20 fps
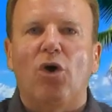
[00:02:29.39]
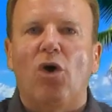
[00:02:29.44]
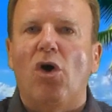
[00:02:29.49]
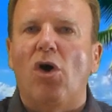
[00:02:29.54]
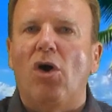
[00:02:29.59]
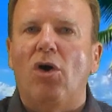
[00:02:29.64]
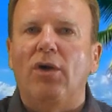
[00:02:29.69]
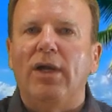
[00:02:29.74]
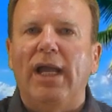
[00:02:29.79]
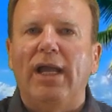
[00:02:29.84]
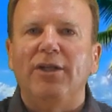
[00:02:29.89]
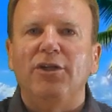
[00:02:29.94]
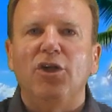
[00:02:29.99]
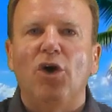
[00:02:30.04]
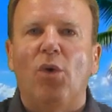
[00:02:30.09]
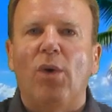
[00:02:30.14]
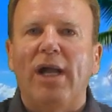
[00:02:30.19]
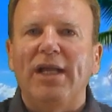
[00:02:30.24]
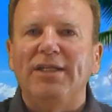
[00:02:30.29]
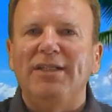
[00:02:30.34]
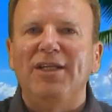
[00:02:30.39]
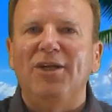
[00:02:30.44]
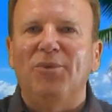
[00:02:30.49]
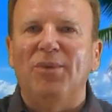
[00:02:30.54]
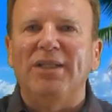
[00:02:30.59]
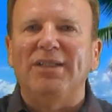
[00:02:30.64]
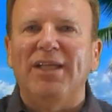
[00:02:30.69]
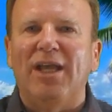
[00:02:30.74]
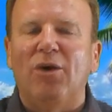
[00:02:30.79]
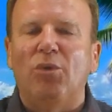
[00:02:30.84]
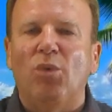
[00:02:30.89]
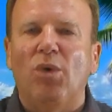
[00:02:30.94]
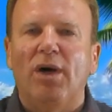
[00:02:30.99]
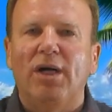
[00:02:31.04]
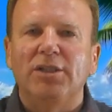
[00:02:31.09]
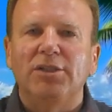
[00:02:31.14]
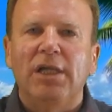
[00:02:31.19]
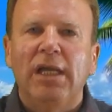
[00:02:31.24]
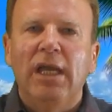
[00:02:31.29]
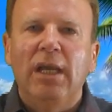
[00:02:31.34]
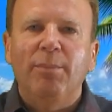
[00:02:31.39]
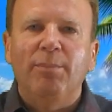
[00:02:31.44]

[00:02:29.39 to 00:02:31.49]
all. Had no idea what that was.